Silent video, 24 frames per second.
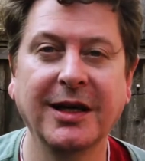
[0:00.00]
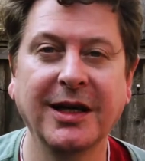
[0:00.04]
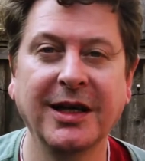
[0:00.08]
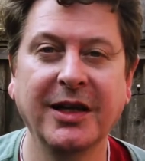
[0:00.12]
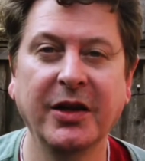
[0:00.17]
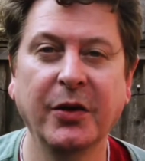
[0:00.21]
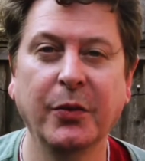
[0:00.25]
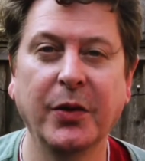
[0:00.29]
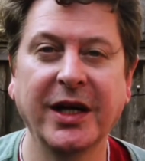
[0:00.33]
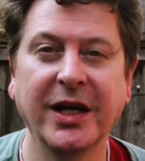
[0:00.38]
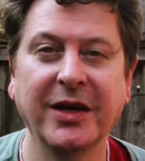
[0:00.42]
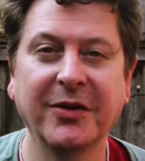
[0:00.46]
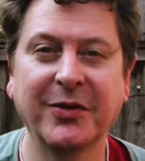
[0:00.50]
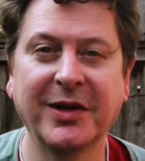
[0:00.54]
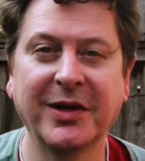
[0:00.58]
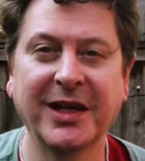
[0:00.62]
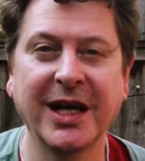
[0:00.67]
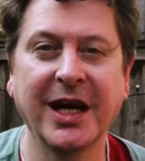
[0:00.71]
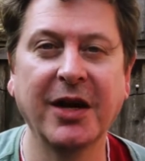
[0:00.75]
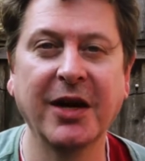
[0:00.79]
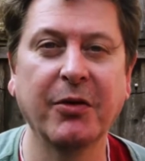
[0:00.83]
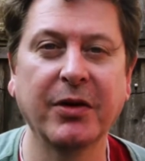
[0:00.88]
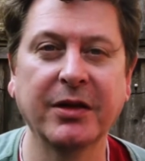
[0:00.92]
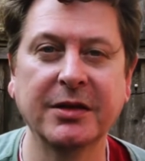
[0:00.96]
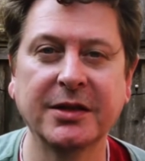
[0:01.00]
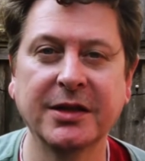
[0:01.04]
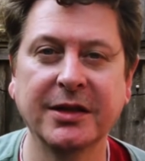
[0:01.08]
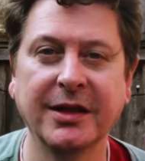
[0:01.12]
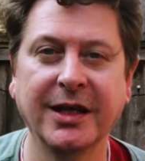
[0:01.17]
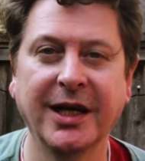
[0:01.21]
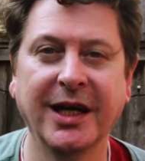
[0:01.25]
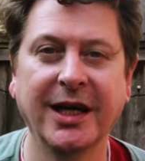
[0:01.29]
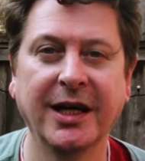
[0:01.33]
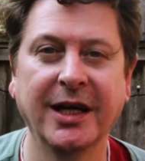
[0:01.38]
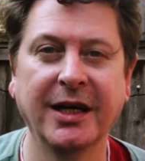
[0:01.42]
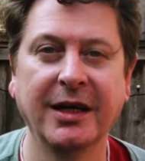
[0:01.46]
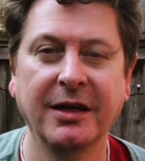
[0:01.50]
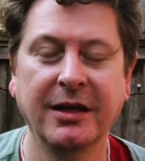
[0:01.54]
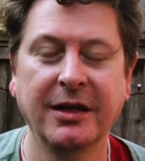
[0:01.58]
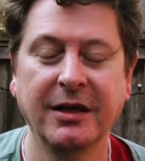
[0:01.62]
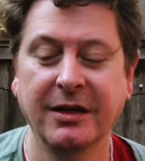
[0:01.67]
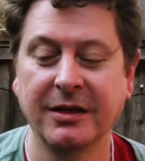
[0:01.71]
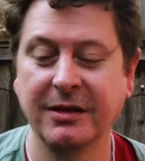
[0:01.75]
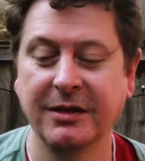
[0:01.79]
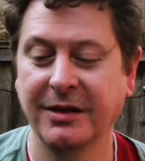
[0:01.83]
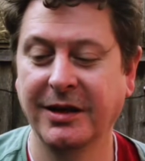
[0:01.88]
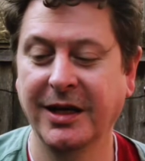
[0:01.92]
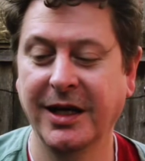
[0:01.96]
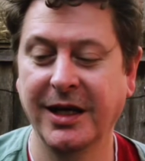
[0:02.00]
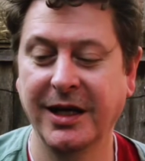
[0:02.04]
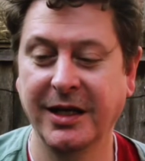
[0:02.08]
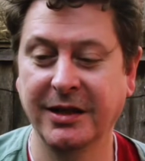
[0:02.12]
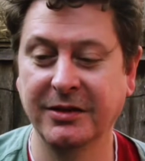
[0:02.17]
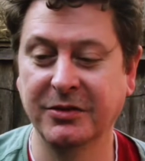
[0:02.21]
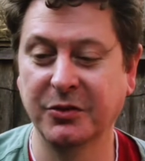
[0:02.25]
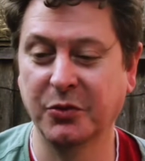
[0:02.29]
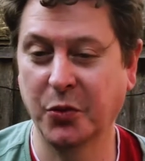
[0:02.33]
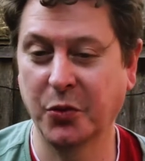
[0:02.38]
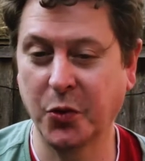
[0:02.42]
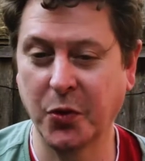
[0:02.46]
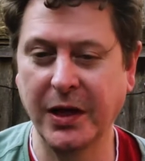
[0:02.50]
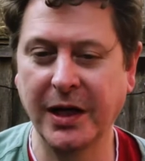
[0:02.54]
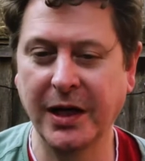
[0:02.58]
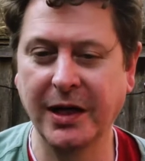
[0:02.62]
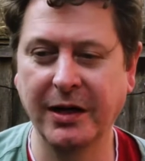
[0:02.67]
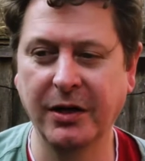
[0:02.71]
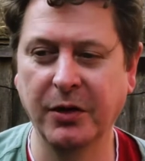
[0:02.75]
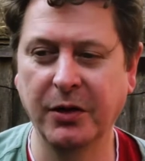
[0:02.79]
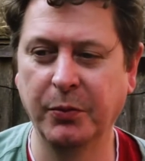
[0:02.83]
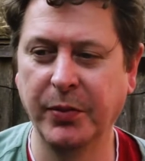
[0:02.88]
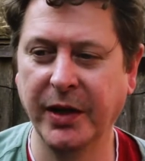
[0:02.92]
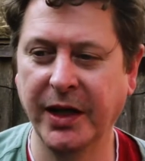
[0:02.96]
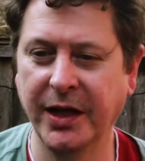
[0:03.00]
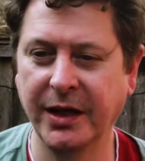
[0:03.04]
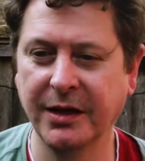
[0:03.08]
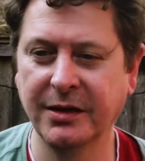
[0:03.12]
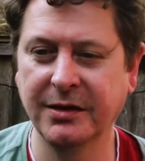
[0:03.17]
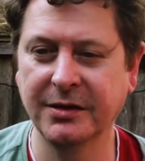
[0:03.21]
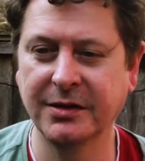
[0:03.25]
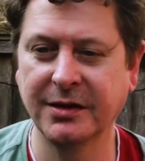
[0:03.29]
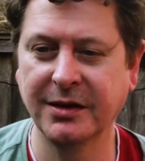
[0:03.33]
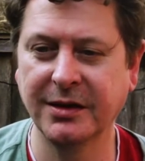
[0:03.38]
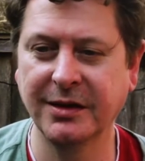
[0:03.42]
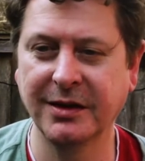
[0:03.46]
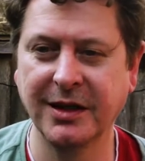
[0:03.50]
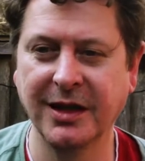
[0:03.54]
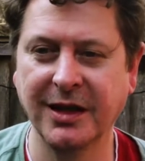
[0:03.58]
in the way of character there there's three little pigs,